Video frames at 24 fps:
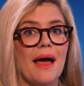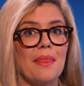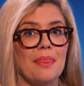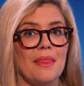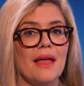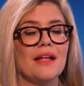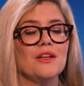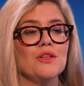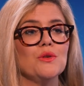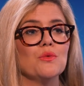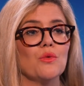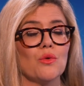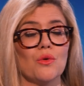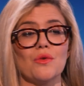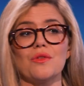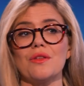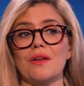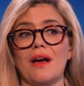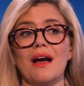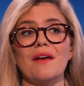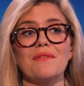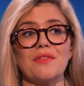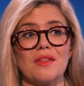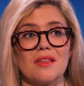And then you
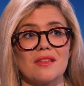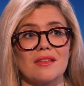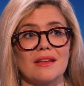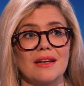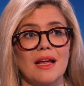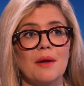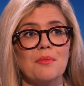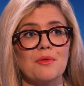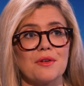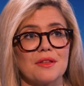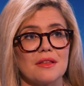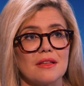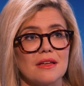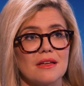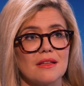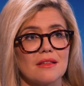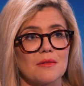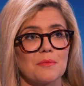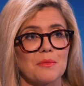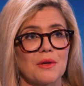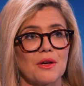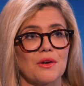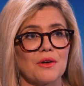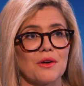also have the
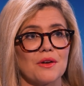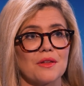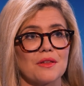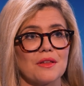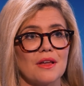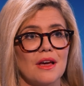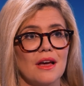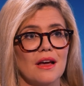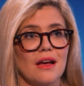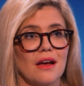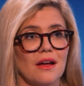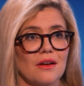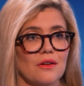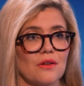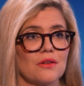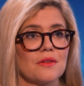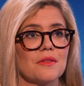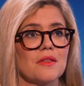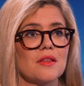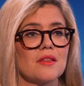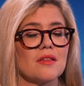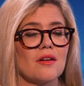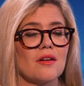celebrities, because a lot of the